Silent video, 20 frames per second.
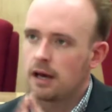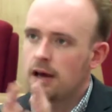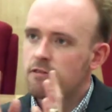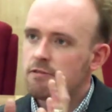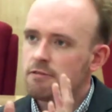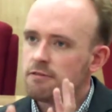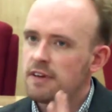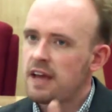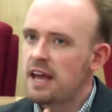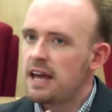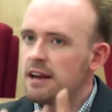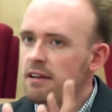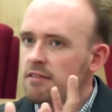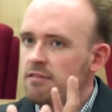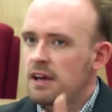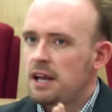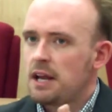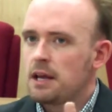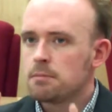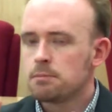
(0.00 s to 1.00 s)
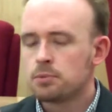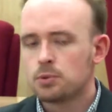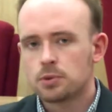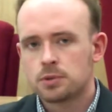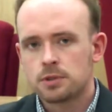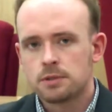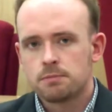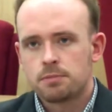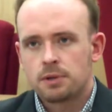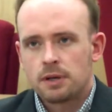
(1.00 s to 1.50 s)
a very, very
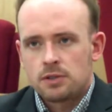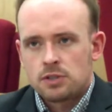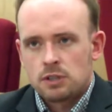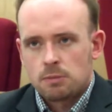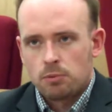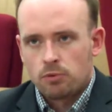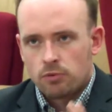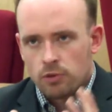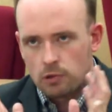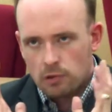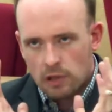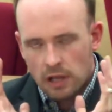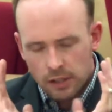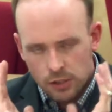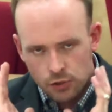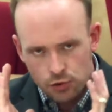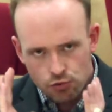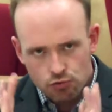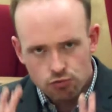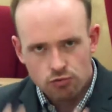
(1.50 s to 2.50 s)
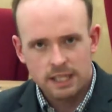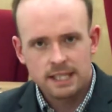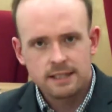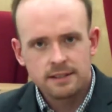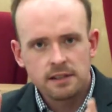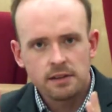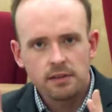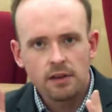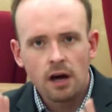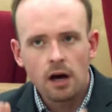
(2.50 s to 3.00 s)
important principle that lies
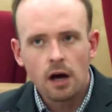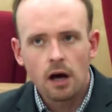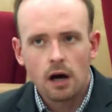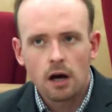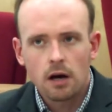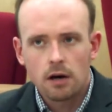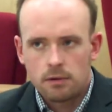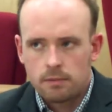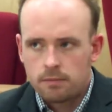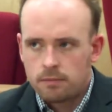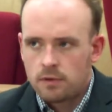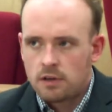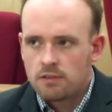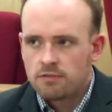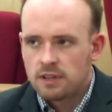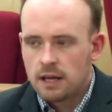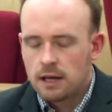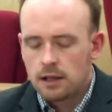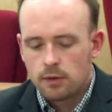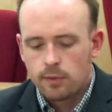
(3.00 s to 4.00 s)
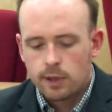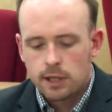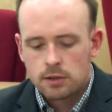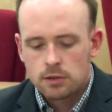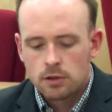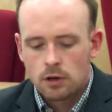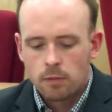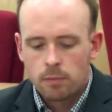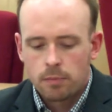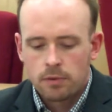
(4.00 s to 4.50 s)
right at the heart of Delaware
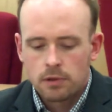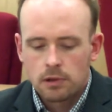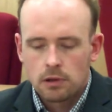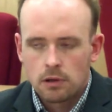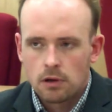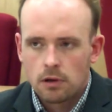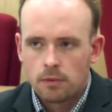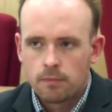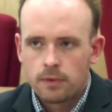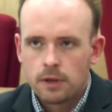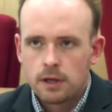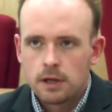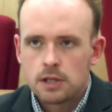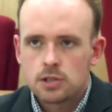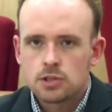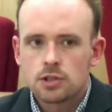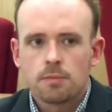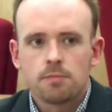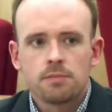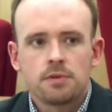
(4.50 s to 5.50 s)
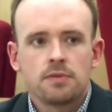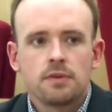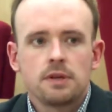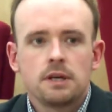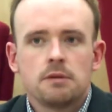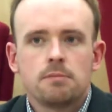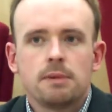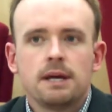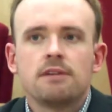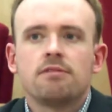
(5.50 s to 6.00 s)
corporate law is something
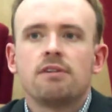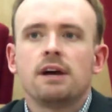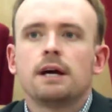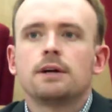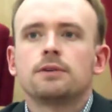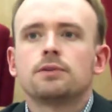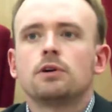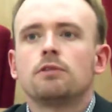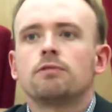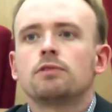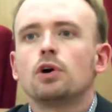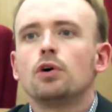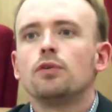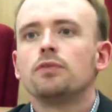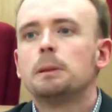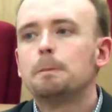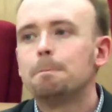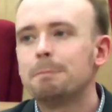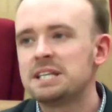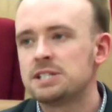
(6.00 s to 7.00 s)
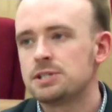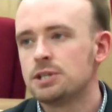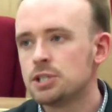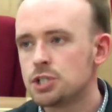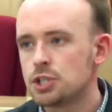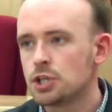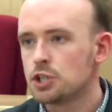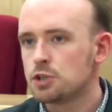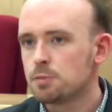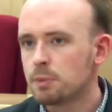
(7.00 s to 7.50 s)
that you may have heard of called the
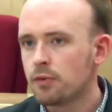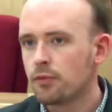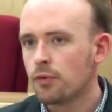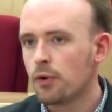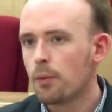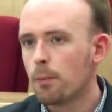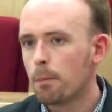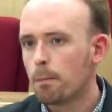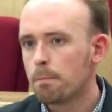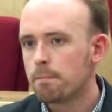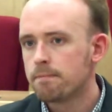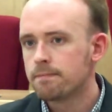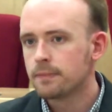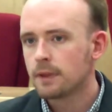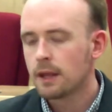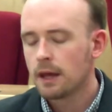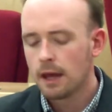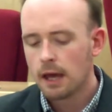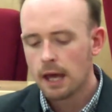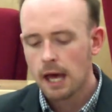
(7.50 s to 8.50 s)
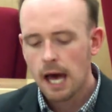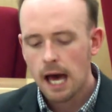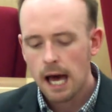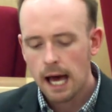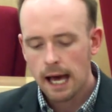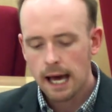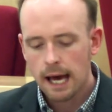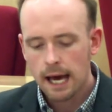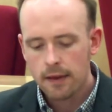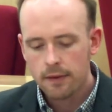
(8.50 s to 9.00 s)
business judgment rule.
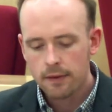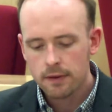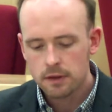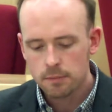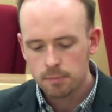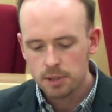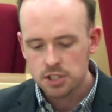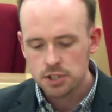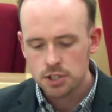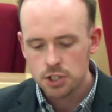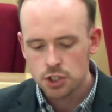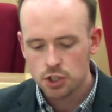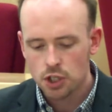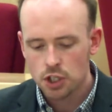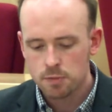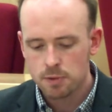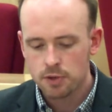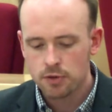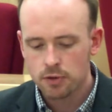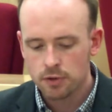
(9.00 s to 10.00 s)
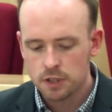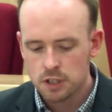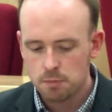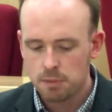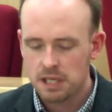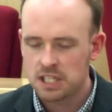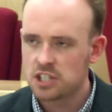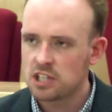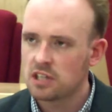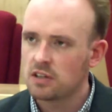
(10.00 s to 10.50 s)
the business judgment rule is
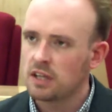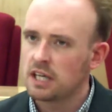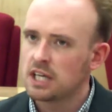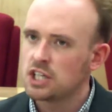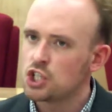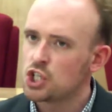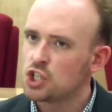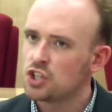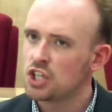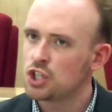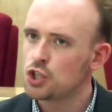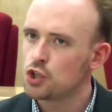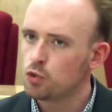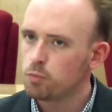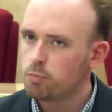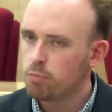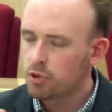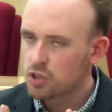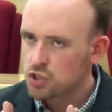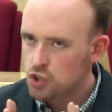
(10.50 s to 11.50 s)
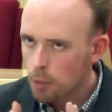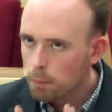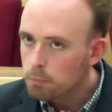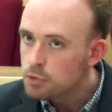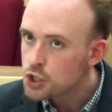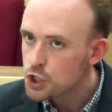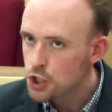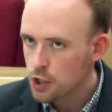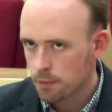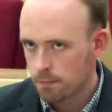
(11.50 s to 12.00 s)
basically a judicial
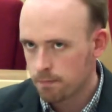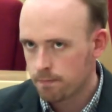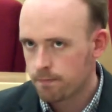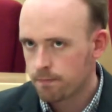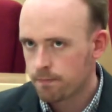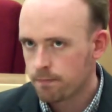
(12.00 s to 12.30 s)
presumption